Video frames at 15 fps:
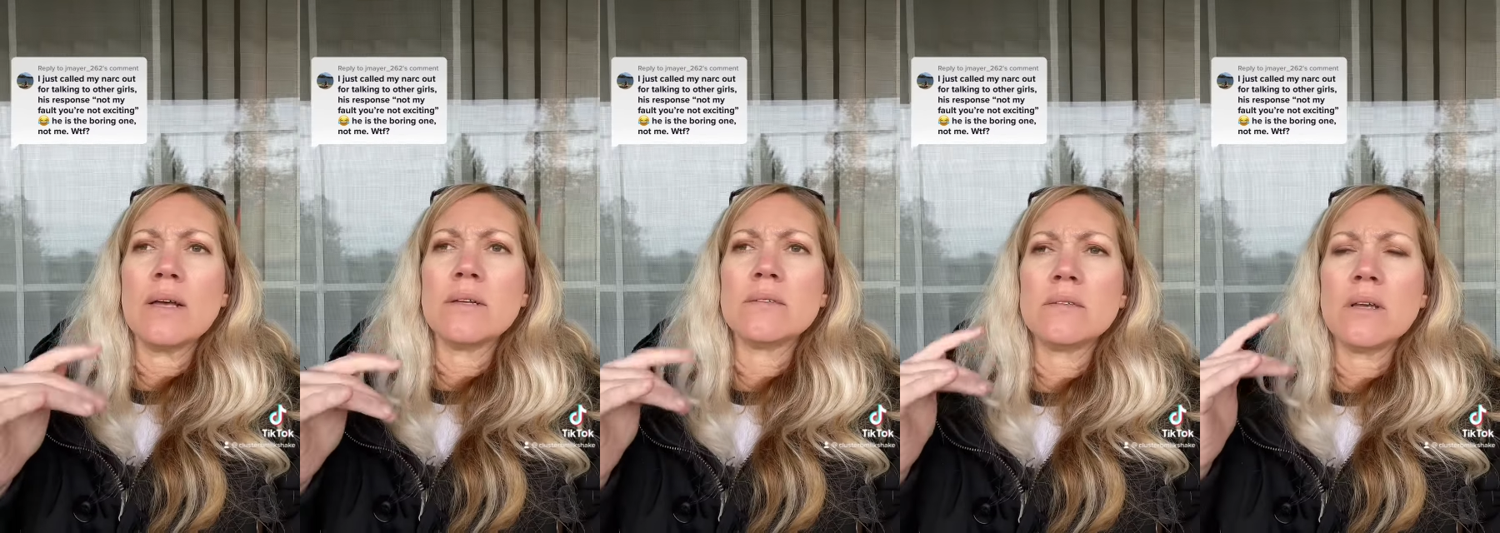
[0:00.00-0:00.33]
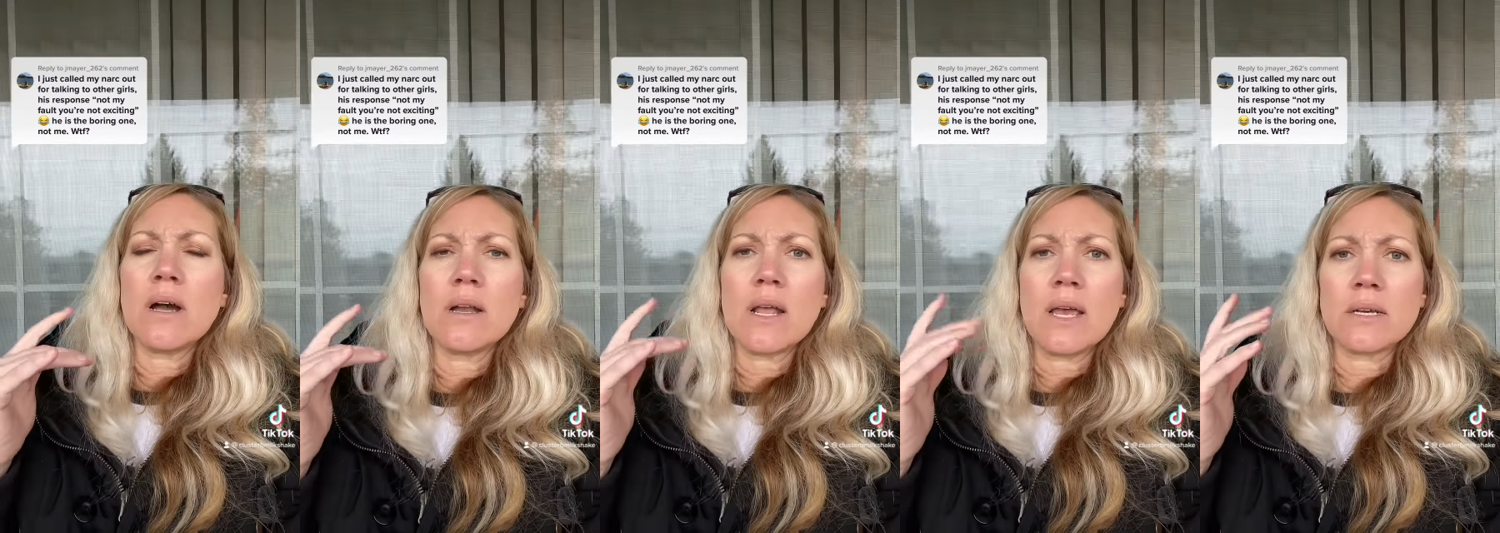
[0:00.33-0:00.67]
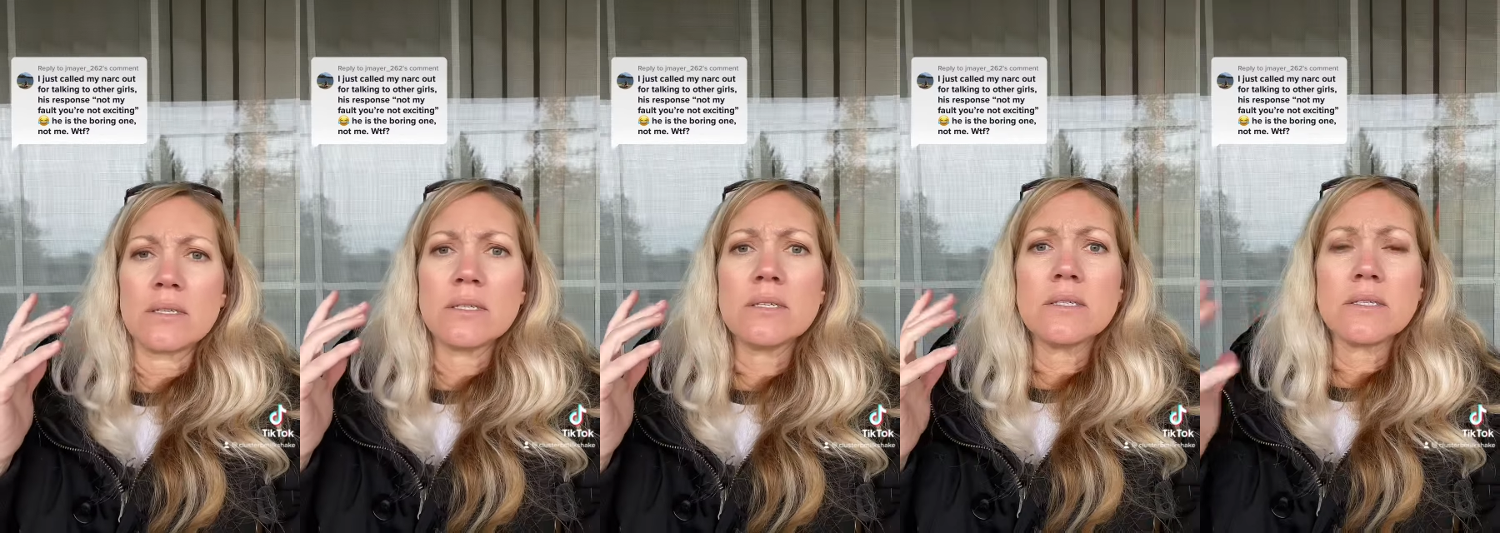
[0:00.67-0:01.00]
as not
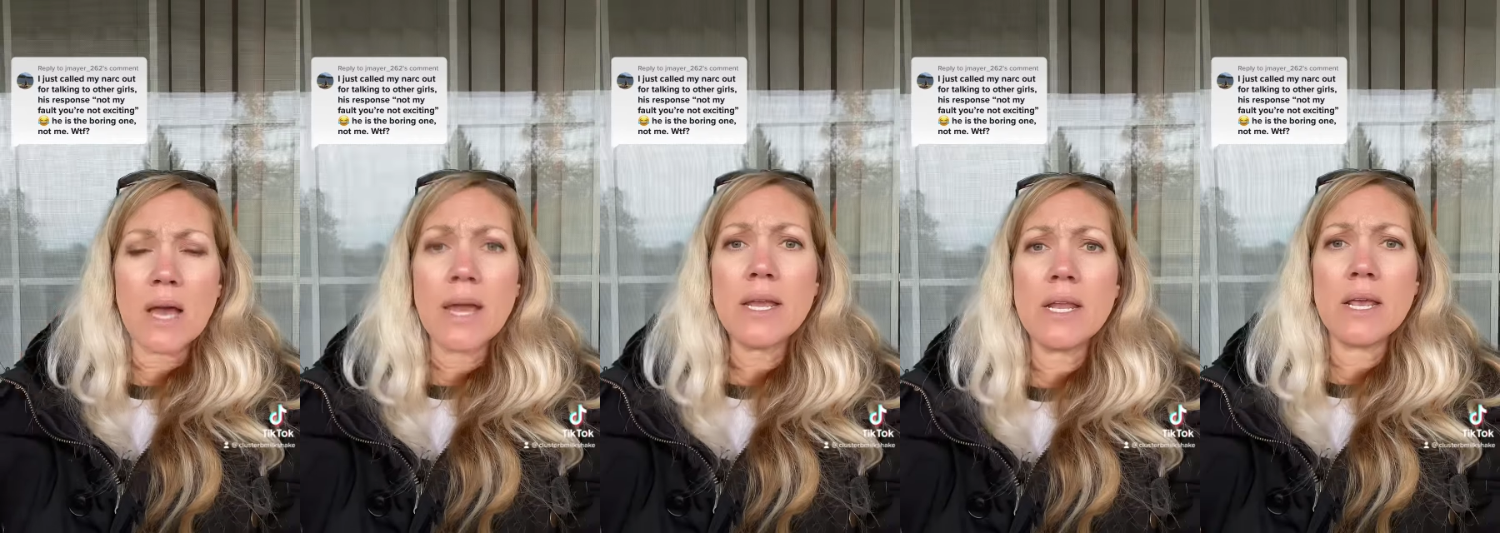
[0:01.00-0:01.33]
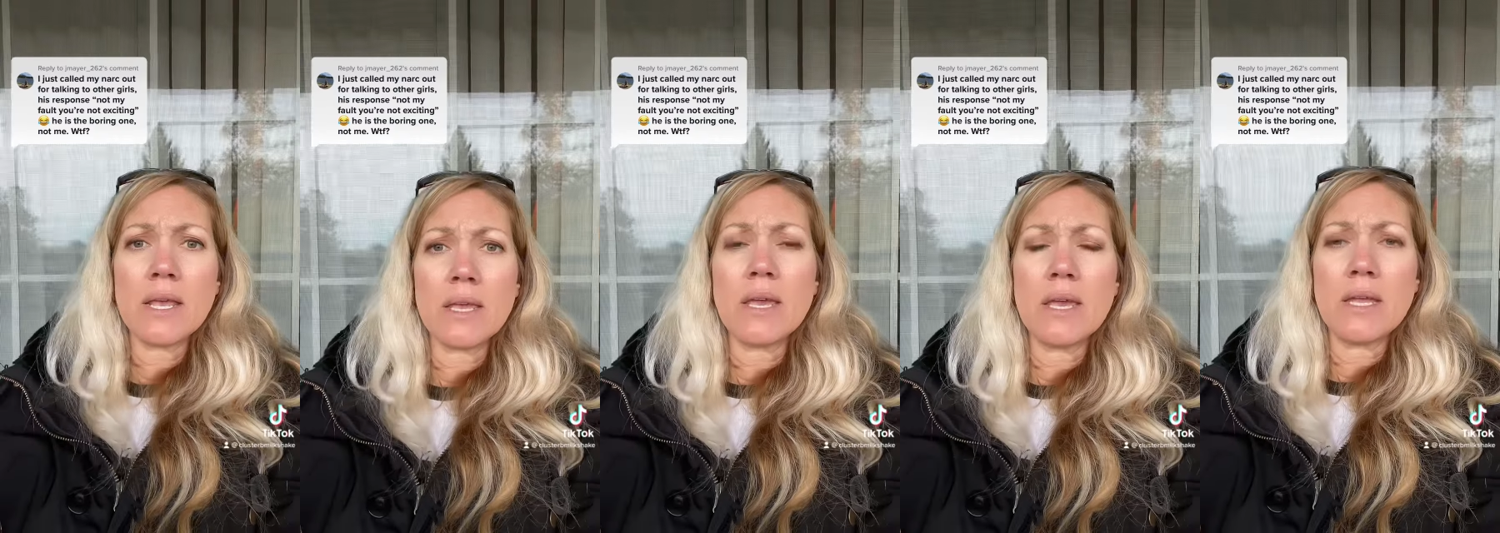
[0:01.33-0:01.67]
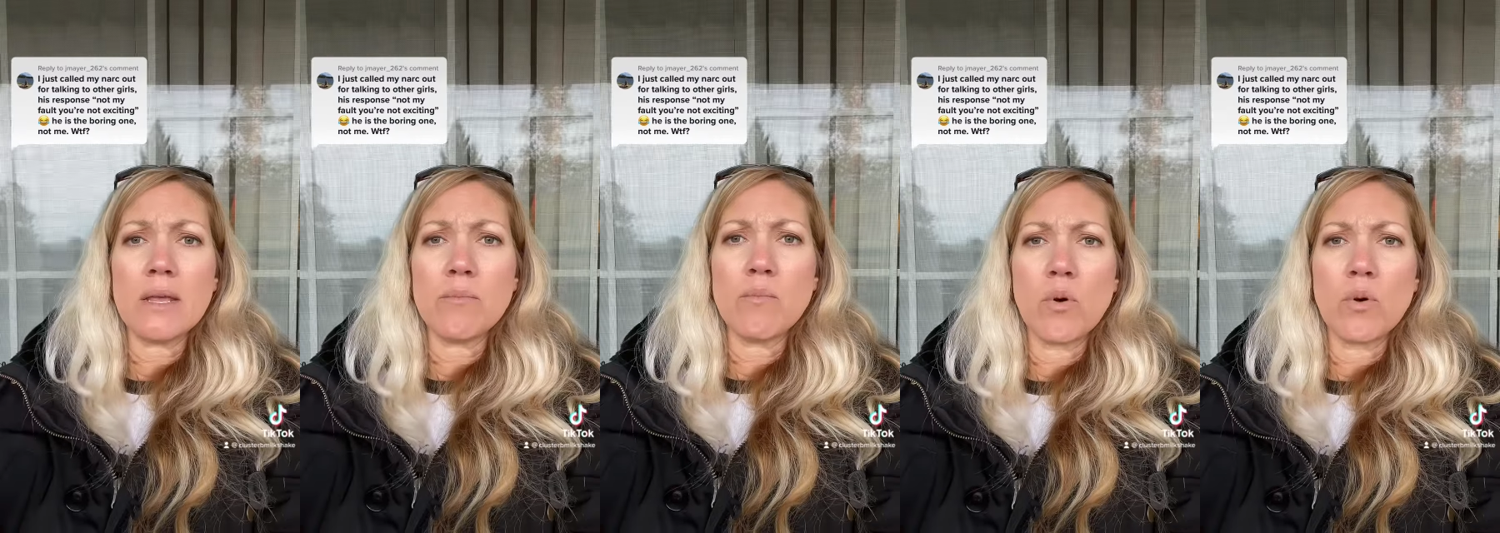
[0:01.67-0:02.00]
exciting
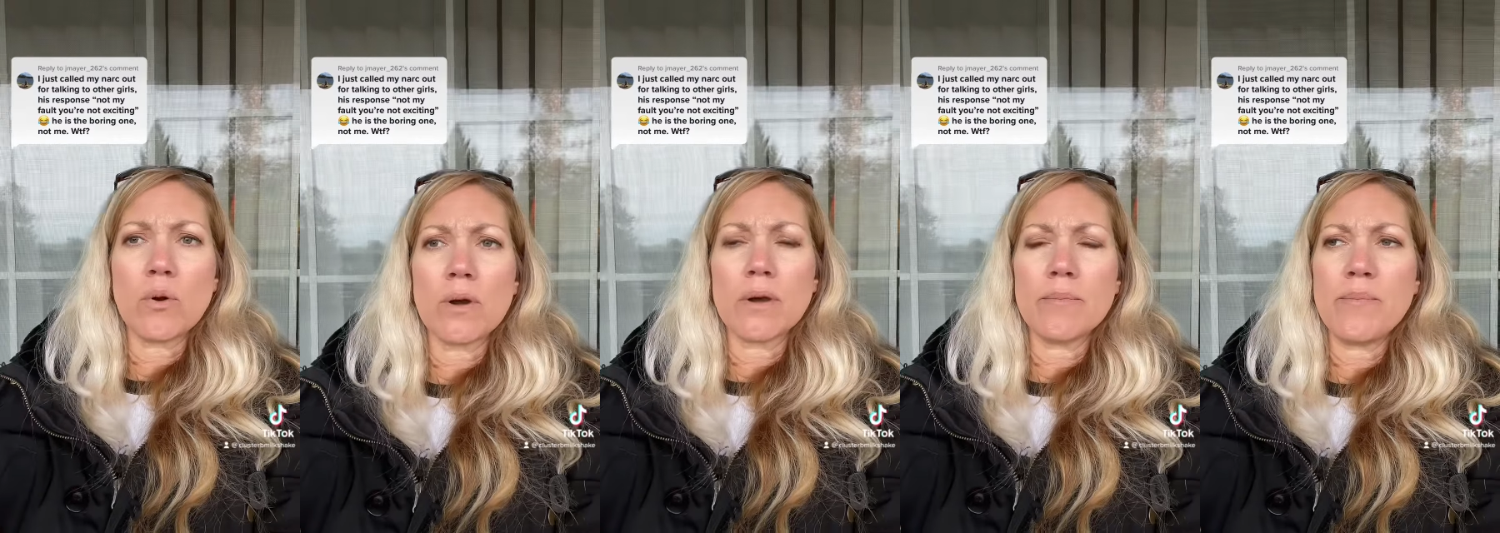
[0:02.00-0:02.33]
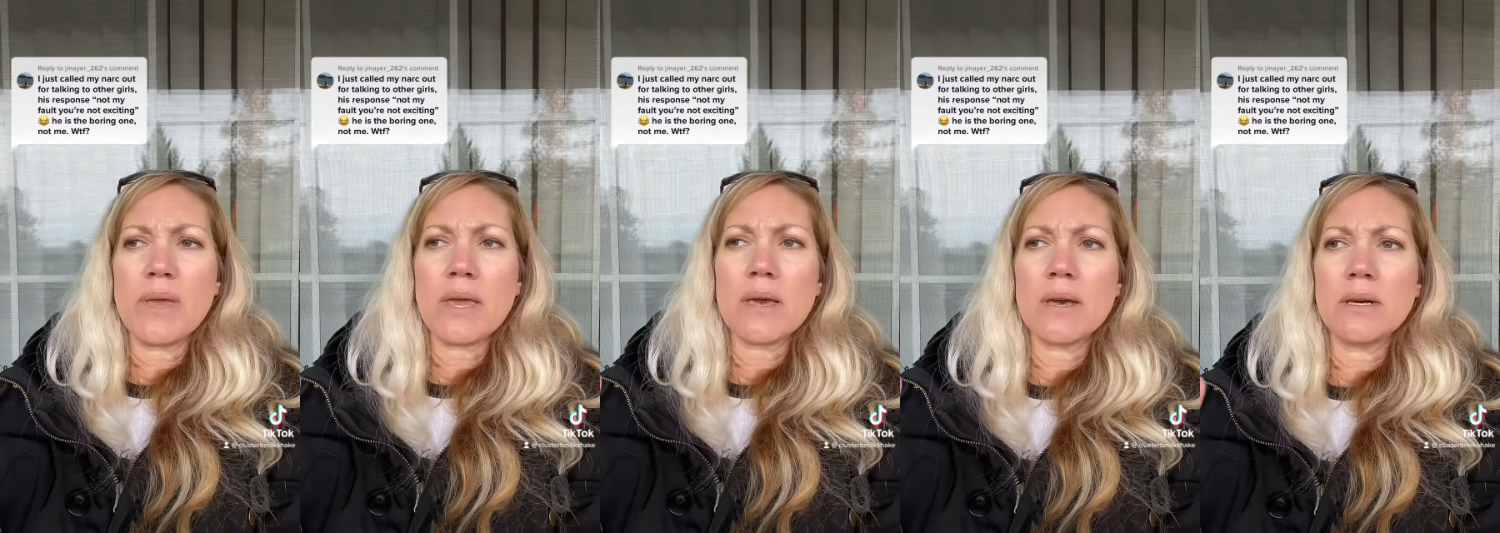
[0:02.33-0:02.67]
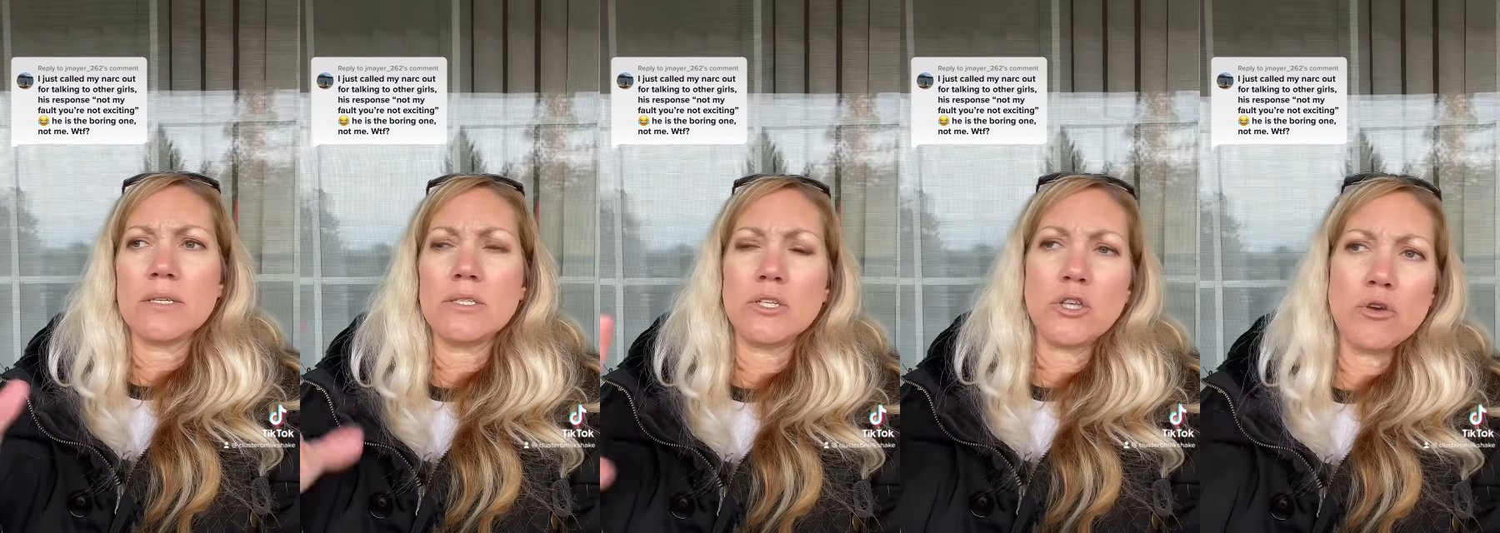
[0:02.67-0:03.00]
anymore because